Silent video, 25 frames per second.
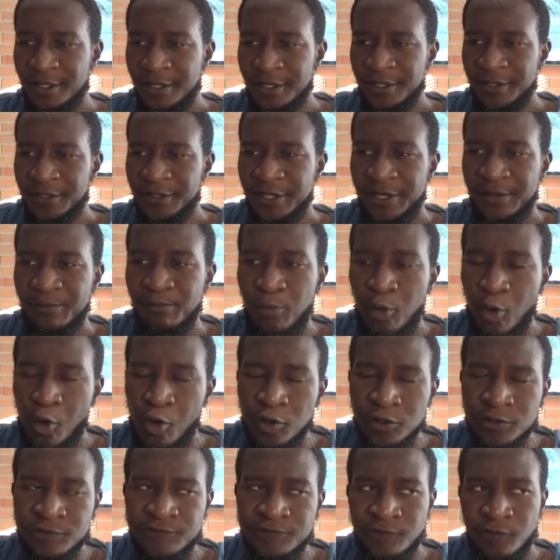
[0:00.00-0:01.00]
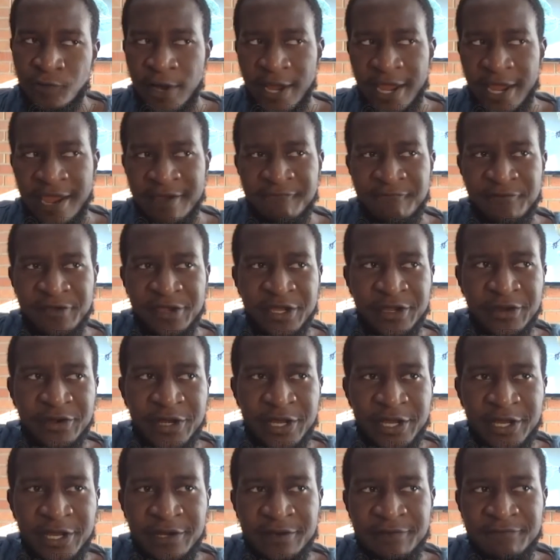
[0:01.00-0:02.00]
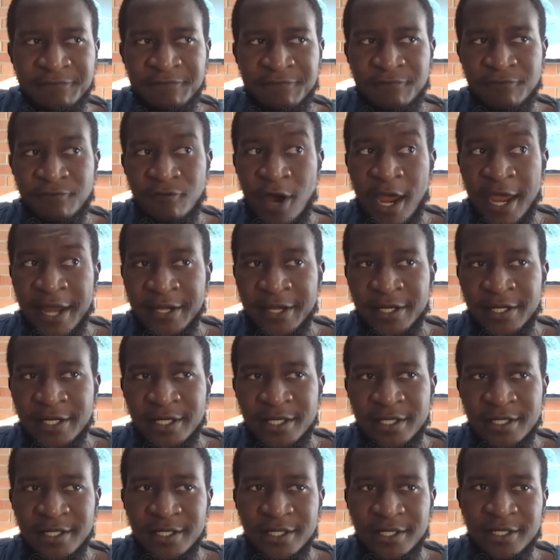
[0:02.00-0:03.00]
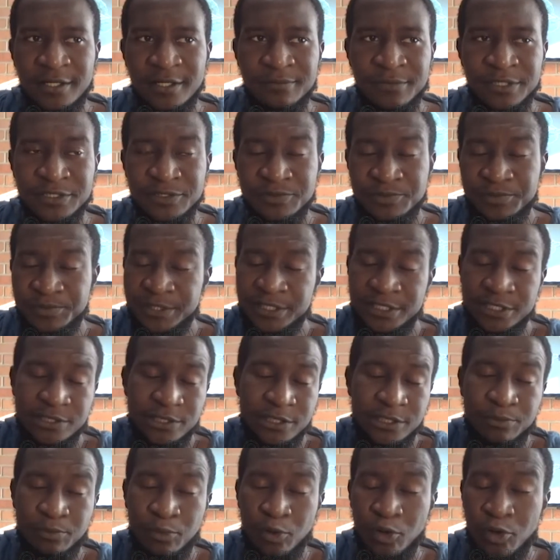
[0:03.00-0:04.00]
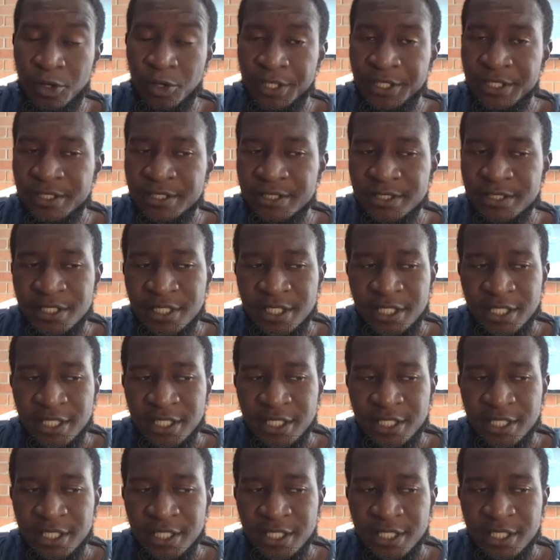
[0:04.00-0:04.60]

the impulse for every creative writer, especially poets,